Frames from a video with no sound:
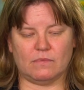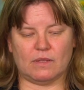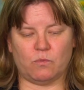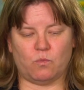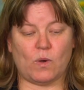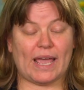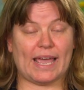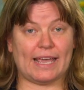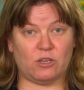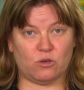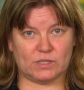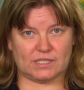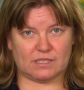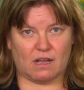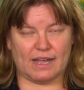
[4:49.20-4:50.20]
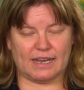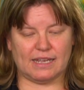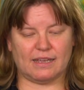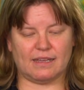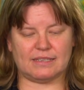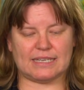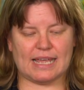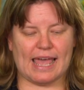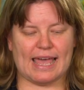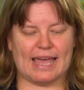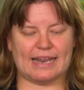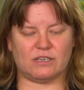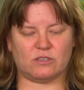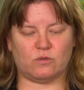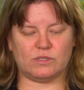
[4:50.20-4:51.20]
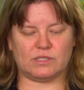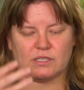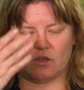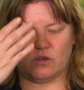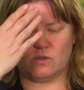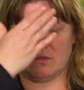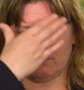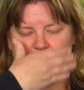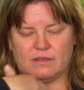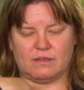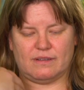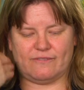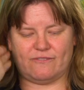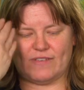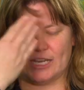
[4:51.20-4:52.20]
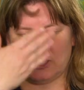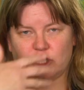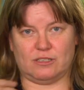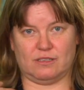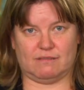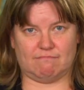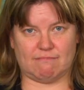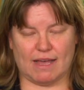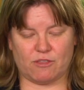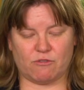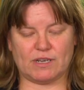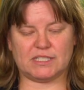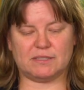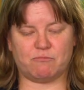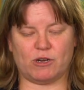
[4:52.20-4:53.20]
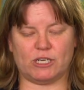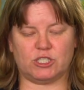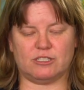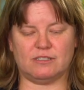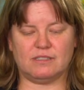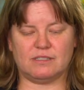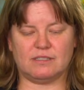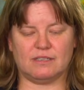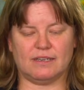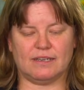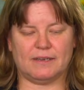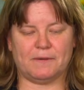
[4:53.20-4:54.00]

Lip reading: where you're signing it, and also facial and other expressions.